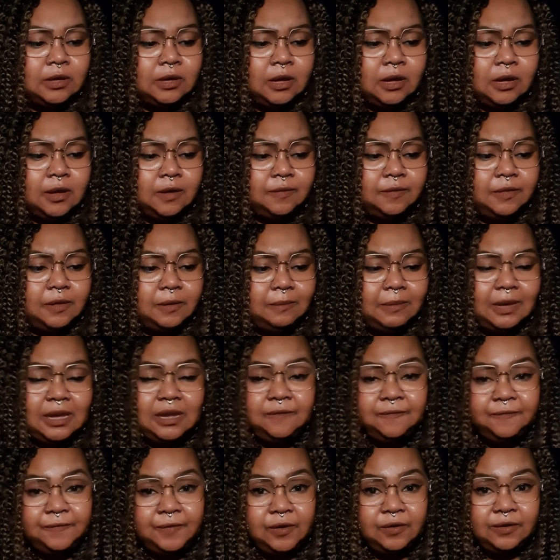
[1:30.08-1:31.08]
the
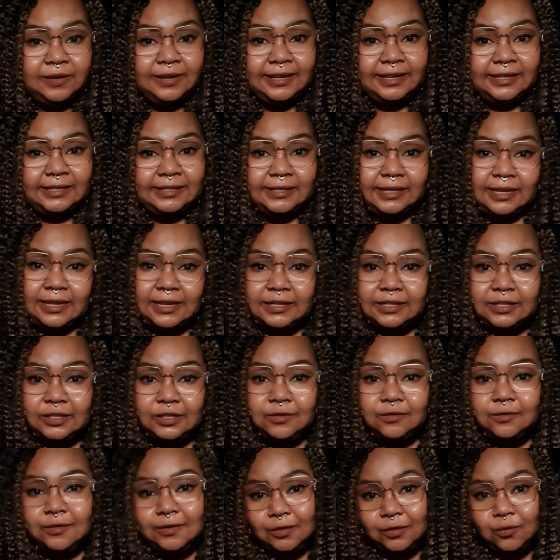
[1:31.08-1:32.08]
main focus is
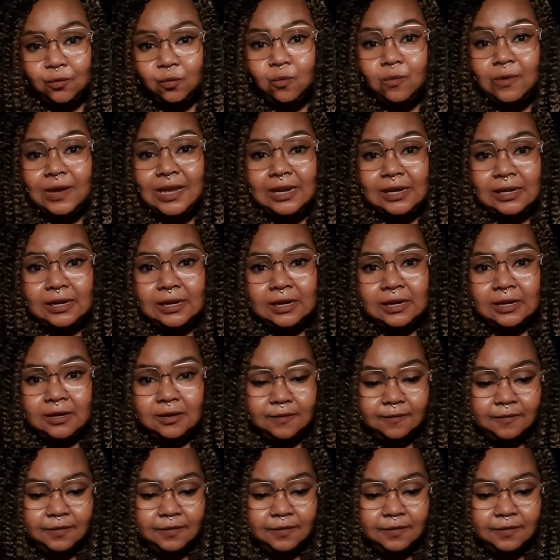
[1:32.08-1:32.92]
to sweeten